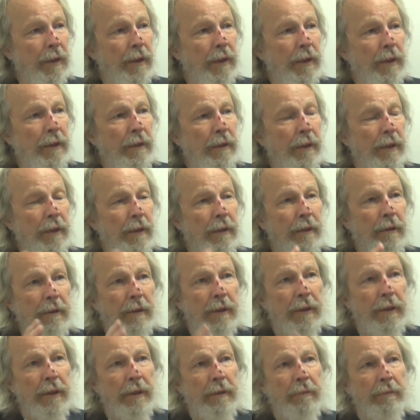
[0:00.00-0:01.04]
and, and,
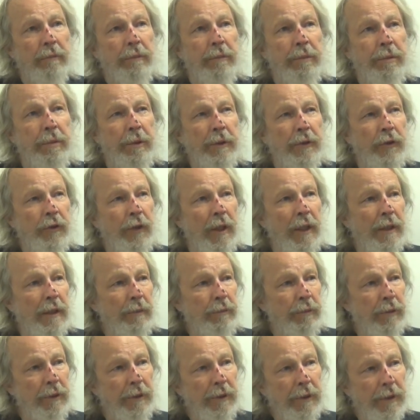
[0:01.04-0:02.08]
and put, tried to
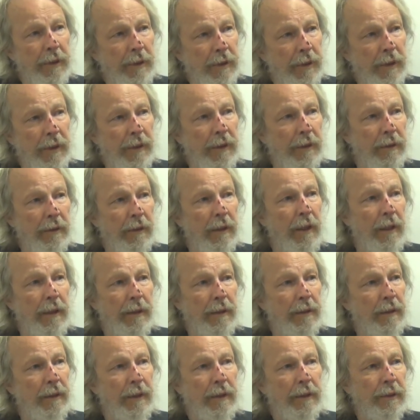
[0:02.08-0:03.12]
put the thing in
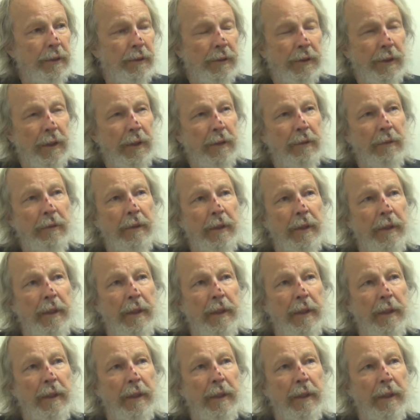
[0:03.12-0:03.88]
context. So,